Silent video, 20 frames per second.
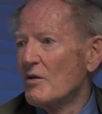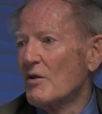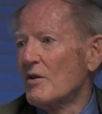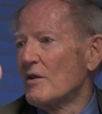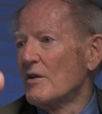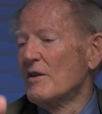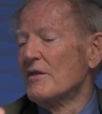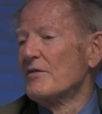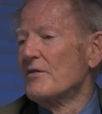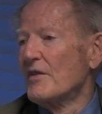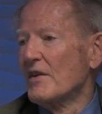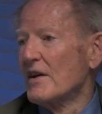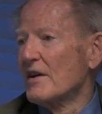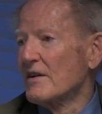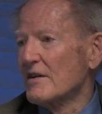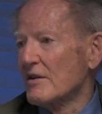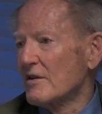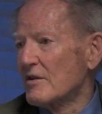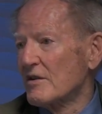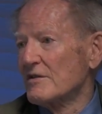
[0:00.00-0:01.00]
earn
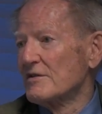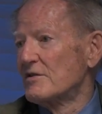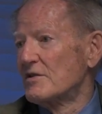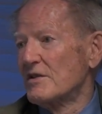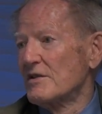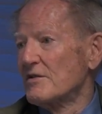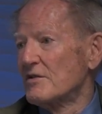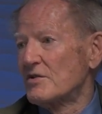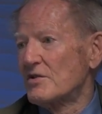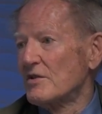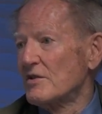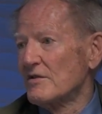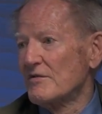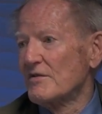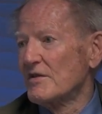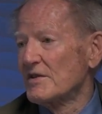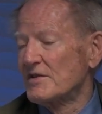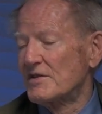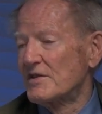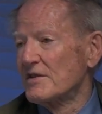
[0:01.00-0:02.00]
the goods and
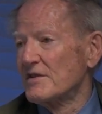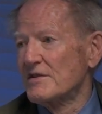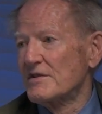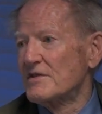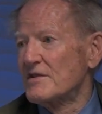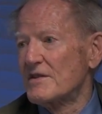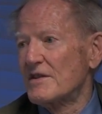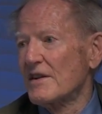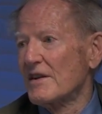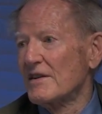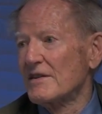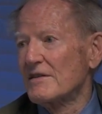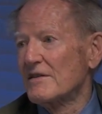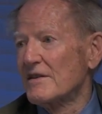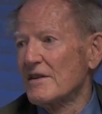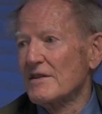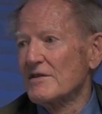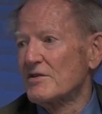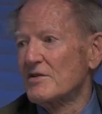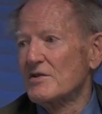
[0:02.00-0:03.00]
services
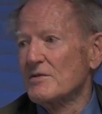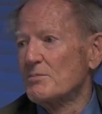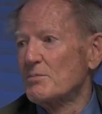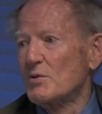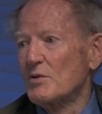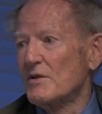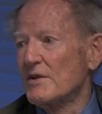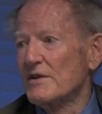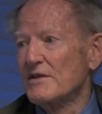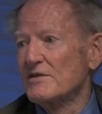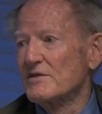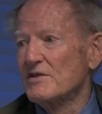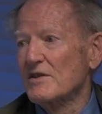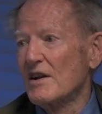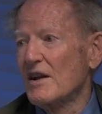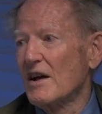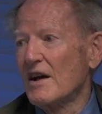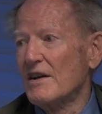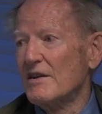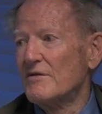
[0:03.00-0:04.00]
that support his
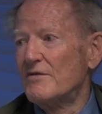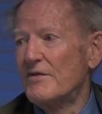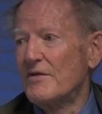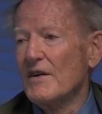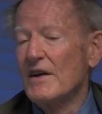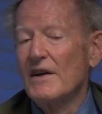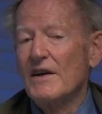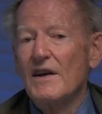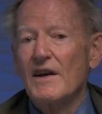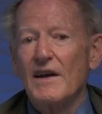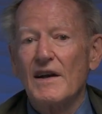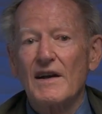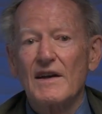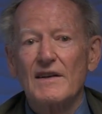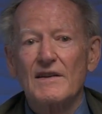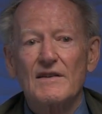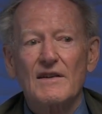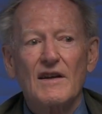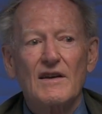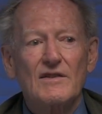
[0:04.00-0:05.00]
life.
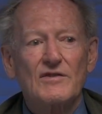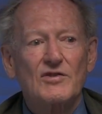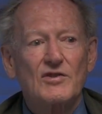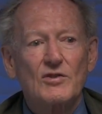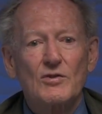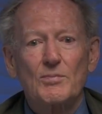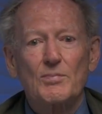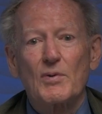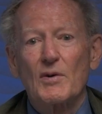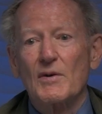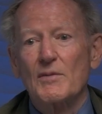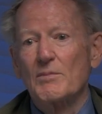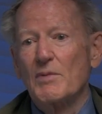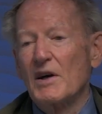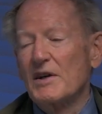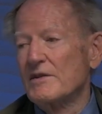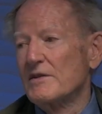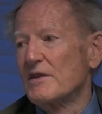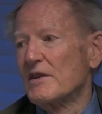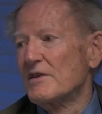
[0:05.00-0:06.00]
And
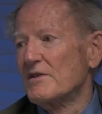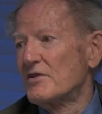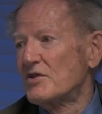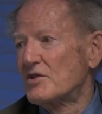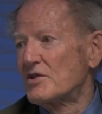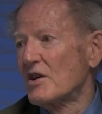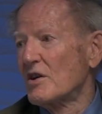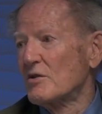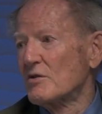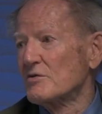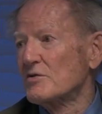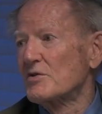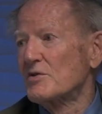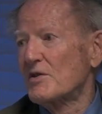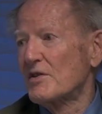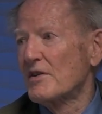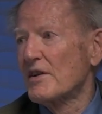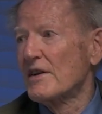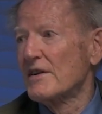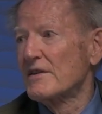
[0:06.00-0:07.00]
superabundance
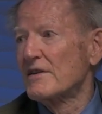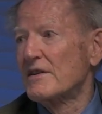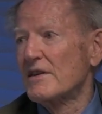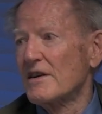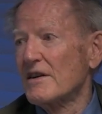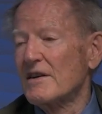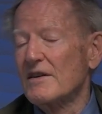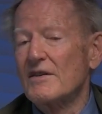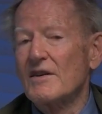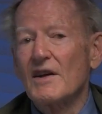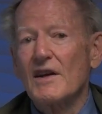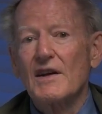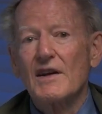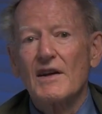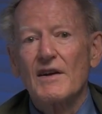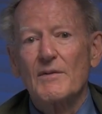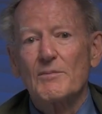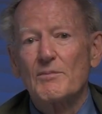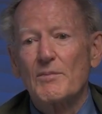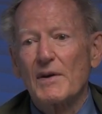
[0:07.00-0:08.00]
shows that
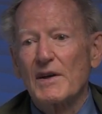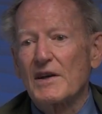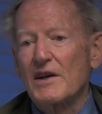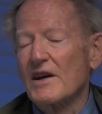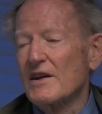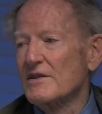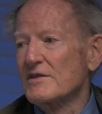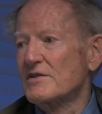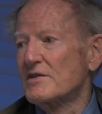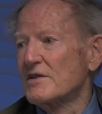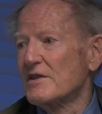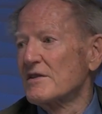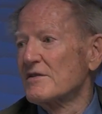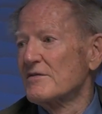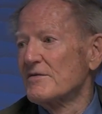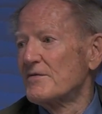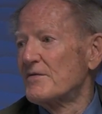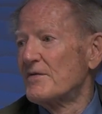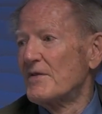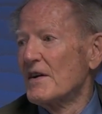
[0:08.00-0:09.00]
because
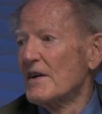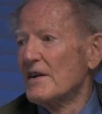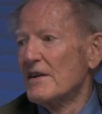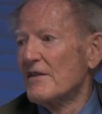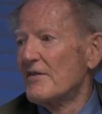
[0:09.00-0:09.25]
of